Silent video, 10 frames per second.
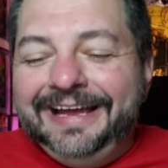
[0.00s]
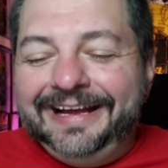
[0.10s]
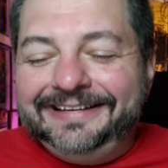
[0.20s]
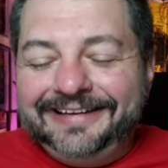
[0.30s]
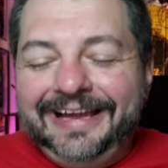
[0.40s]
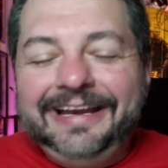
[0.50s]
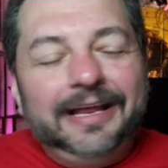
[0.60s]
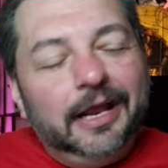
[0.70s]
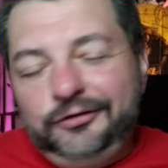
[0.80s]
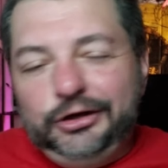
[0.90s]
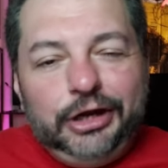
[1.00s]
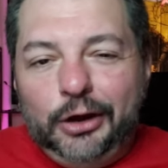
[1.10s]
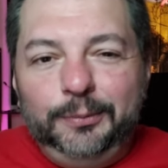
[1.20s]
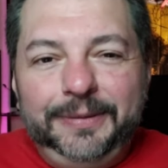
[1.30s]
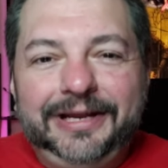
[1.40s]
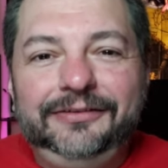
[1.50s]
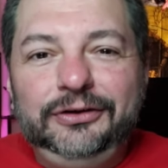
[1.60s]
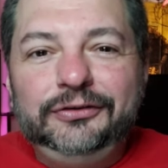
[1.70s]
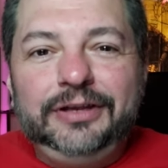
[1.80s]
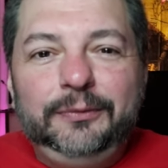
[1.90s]
It's, uh, and, and I should have known, because
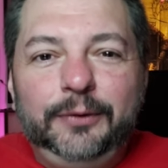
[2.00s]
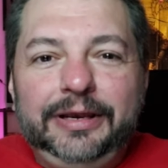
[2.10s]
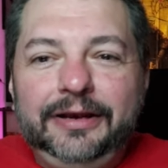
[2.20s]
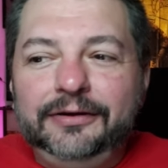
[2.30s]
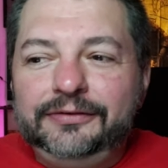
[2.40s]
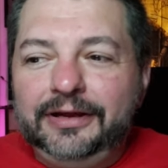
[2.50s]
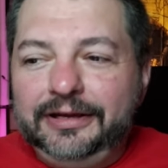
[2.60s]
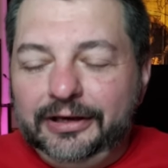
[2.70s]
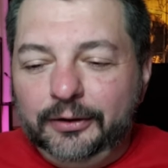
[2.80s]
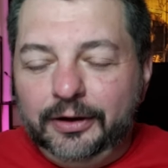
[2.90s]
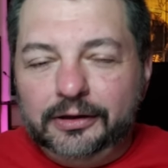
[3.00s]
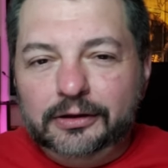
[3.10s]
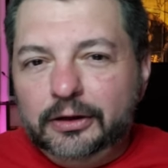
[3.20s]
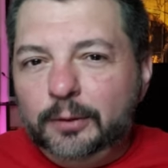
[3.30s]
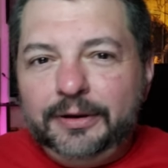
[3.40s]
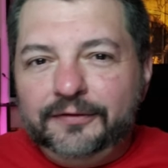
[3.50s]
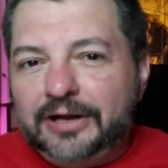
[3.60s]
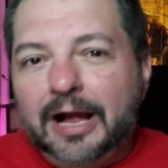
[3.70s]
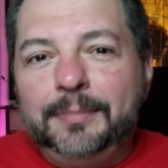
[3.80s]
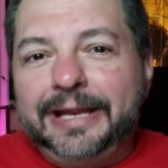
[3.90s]
usually when there's a, you know, a little bit of a
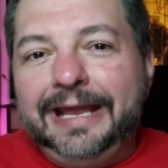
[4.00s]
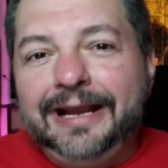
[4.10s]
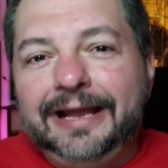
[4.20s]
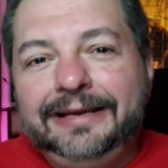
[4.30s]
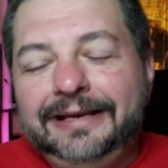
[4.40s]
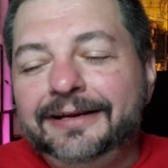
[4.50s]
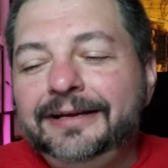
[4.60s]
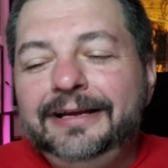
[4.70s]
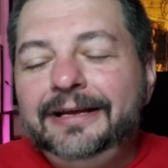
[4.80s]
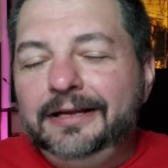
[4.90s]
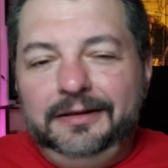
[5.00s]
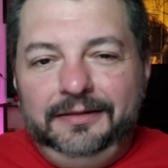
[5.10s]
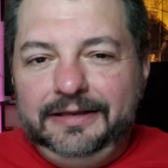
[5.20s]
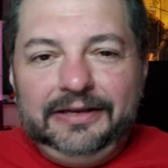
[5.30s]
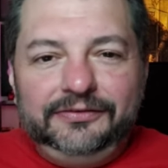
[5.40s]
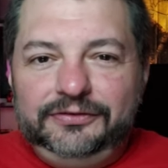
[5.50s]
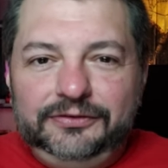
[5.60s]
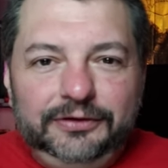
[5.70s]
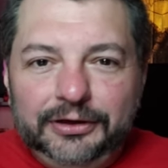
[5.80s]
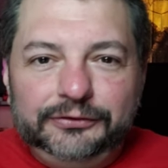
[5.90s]
complicated idea, these,
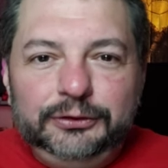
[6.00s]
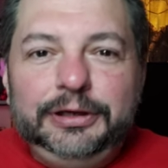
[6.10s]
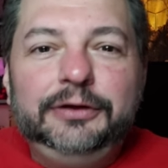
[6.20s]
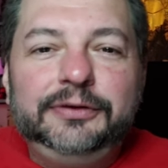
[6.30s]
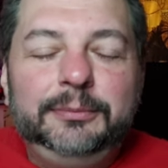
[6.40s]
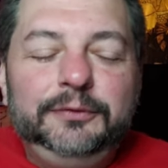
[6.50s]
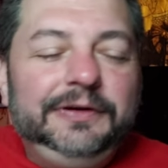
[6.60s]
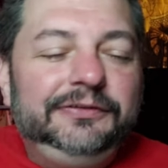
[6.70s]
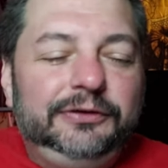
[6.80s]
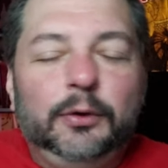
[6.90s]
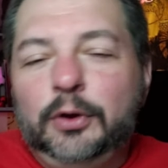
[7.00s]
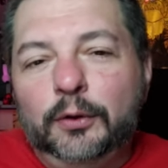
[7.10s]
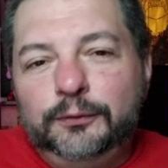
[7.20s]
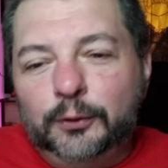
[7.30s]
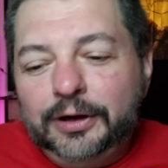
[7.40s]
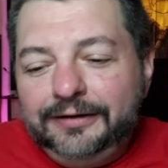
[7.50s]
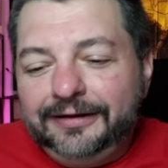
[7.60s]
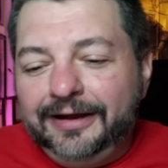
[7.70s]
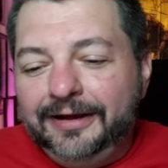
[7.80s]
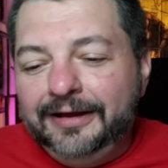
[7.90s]
you know, studios and movies don't go for it.
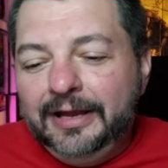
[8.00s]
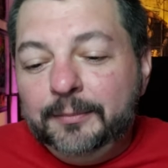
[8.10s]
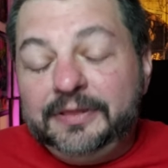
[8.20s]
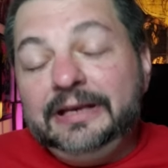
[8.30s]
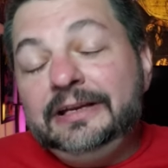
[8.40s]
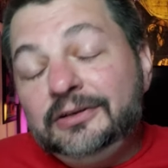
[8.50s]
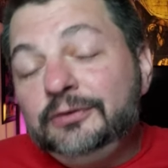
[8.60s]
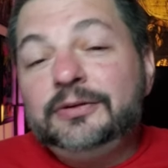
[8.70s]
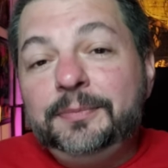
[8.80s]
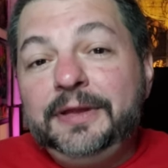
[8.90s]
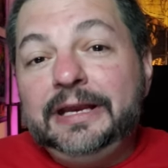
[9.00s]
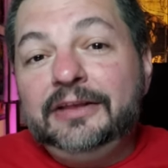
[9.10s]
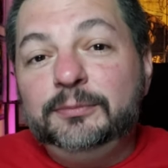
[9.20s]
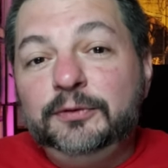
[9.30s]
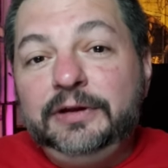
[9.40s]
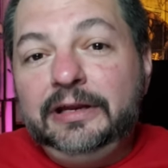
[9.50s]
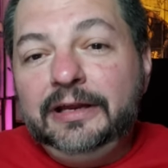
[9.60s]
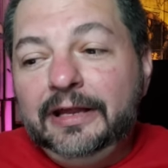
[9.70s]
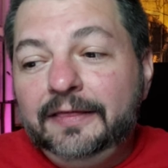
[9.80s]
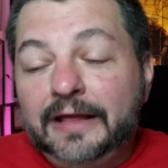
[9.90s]
Uh, but they did do something in this movie
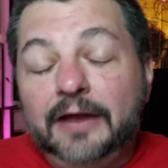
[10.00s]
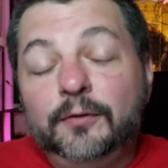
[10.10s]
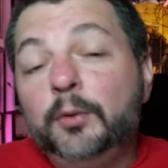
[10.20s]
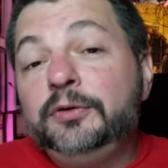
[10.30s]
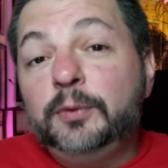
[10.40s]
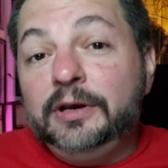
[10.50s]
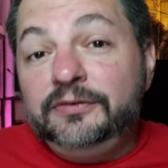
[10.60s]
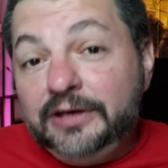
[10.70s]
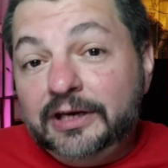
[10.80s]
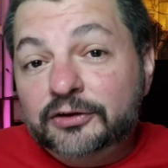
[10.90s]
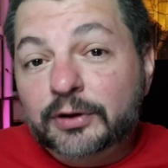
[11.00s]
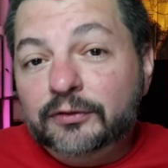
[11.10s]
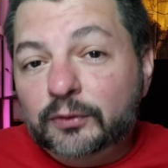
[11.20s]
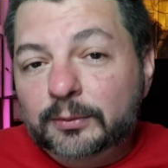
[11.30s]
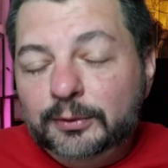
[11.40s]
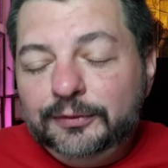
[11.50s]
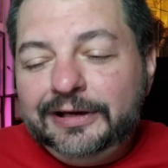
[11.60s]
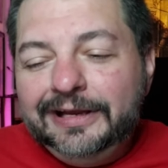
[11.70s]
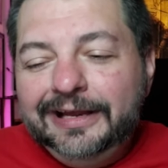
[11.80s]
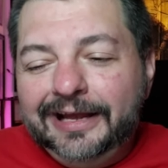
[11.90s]
that I've always wanted to see in a Transformer
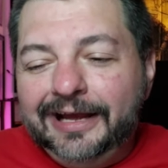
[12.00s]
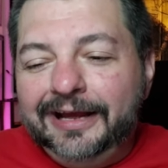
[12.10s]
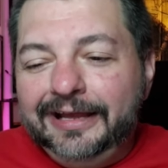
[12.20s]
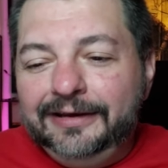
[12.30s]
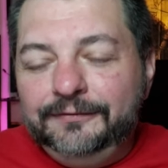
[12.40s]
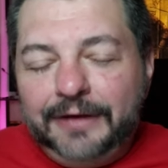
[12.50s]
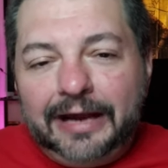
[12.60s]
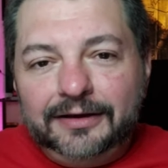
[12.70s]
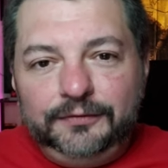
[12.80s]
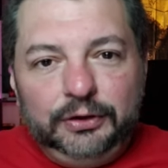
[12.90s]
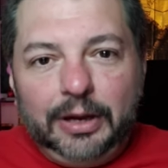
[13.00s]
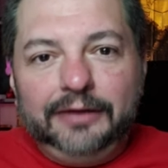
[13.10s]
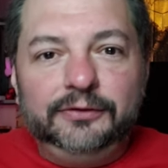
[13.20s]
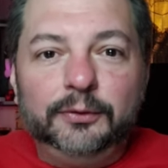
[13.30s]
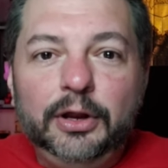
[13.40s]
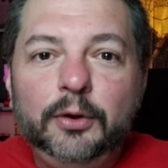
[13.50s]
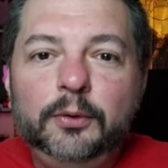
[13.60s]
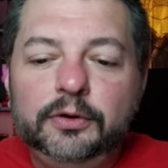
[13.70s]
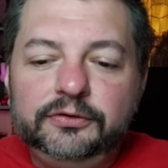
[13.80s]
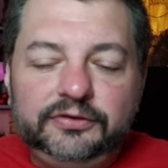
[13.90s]
movie. Uh, in fact, if you guys don't
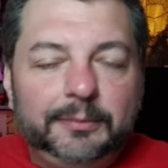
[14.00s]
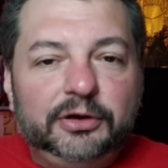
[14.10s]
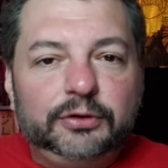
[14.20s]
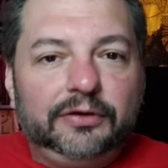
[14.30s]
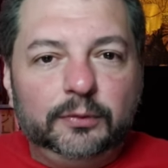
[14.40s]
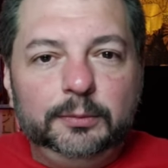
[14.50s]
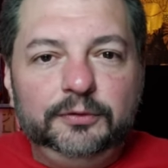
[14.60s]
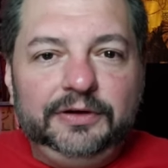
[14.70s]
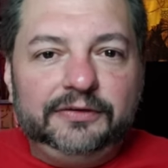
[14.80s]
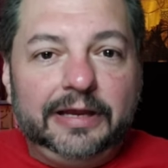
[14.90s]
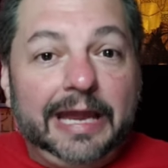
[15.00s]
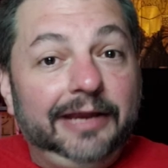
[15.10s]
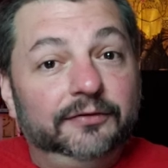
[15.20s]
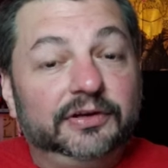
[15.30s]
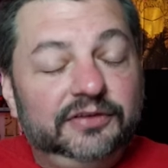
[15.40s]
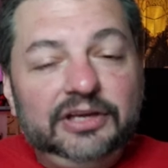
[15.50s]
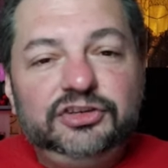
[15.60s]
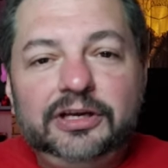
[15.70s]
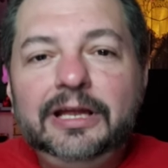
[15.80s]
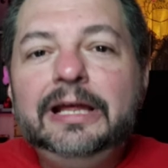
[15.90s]
know, some of the Transformer movies like Age of
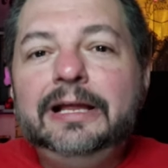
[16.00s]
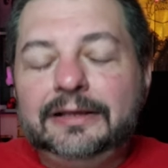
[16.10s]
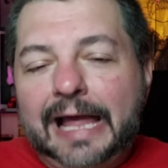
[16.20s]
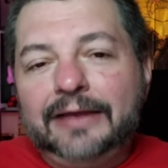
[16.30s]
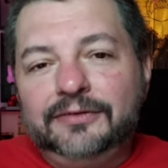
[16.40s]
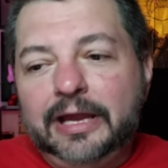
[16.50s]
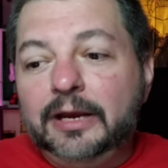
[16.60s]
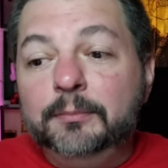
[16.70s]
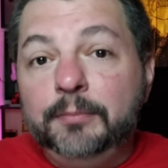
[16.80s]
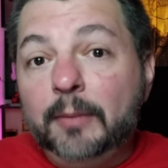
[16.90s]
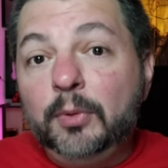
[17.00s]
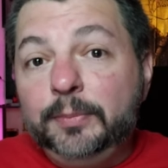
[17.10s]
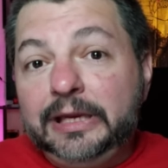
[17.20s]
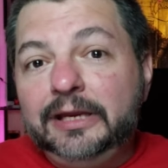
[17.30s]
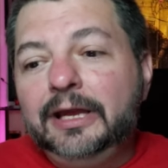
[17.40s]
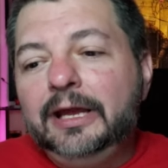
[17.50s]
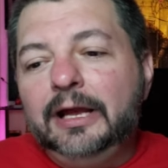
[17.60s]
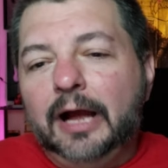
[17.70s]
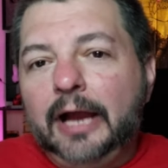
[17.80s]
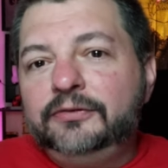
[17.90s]
Extinction, Last Night, and Bumblebee,
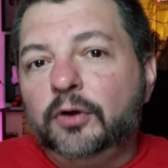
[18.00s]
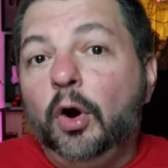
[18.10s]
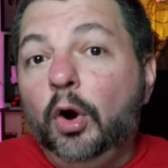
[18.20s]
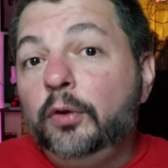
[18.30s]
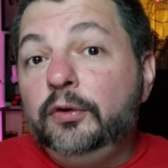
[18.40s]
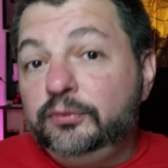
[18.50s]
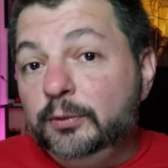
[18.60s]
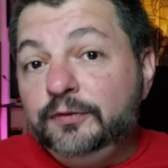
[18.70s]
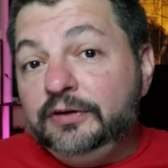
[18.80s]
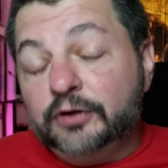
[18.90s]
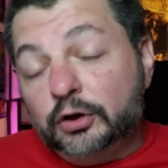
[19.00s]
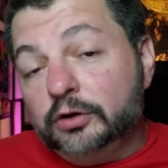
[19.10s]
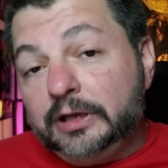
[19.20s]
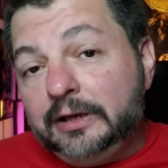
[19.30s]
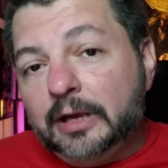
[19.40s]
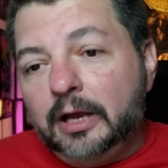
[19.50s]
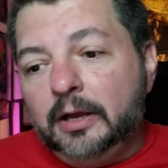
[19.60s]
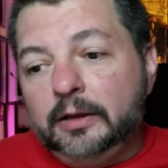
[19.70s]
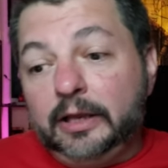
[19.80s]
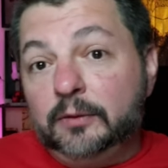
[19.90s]
I saw all those movies early,
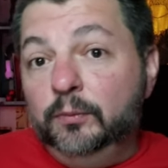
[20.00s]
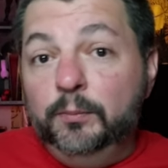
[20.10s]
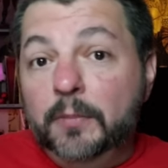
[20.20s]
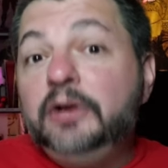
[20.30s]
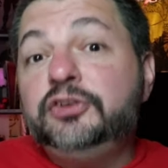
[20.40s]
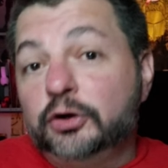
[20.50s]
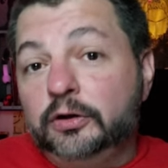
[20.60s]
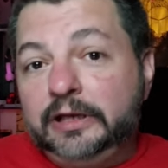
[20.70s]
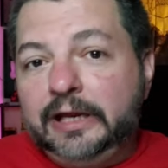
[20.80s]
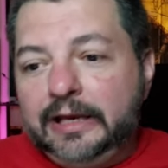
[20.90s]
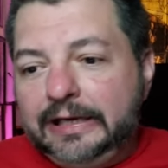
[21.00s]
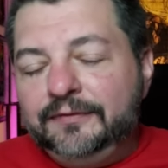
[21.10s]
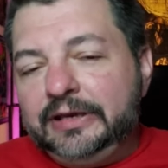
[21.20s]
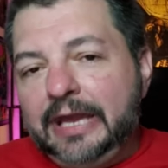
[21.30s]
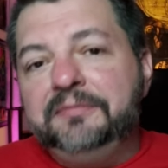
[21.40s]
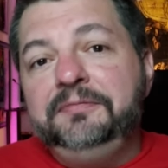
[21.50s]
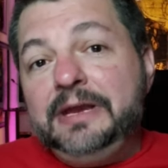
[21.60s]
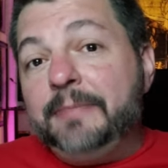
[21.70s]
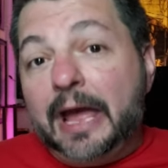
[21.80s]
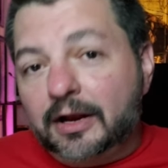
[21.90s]
uh, like much early, and even gave
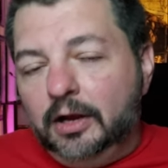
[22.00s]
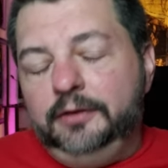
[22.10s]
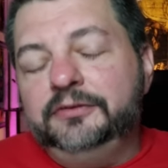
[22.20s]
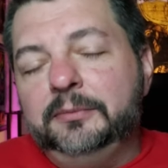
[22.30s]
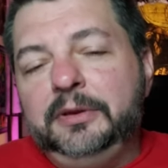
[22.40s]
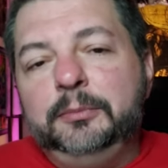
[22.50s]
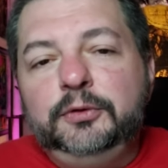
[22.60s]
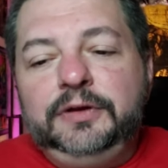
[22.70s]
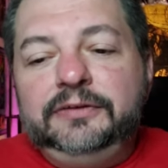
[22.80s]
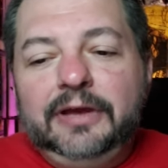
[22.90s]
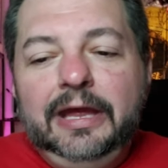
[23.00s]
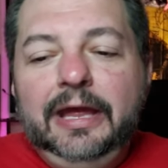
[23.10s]
feedback on some of the movies.